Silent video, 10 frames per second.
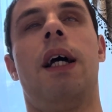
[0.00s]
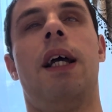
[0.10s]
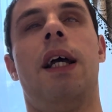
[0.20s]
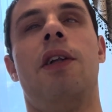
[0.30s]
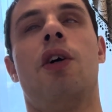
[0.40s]

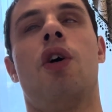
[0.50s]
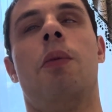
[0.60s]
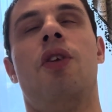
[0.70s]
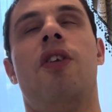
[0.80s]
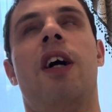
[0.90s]
in the
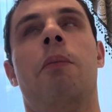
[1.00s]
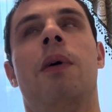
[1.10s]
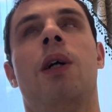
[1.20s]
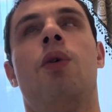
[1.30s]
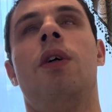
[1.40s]
comments down
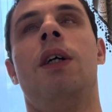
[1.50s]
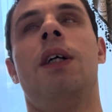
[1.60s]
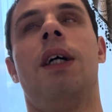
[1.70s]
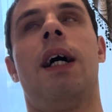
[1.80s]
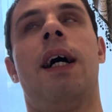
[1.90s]
below,
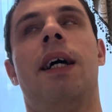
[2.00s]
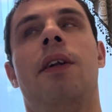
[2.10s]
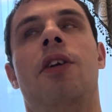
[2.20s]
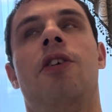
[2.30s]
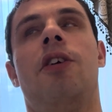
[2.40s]

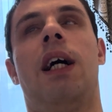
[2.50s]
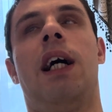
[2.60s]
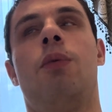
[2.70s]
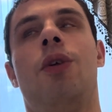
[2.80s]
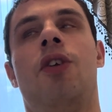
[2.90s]
and
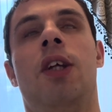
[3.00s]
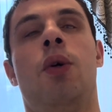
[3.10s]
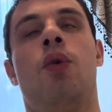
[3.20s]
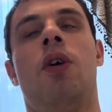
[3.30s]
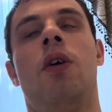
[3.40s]
I will see
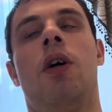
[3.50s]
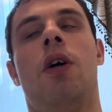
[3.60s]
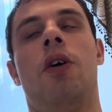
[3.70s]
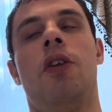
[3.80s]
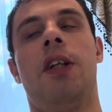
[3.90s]
you
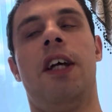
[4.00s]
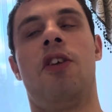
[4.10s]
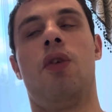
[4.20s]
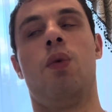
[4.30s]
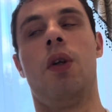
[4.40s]
on the
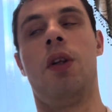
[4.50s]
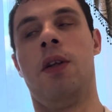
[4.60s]
next one.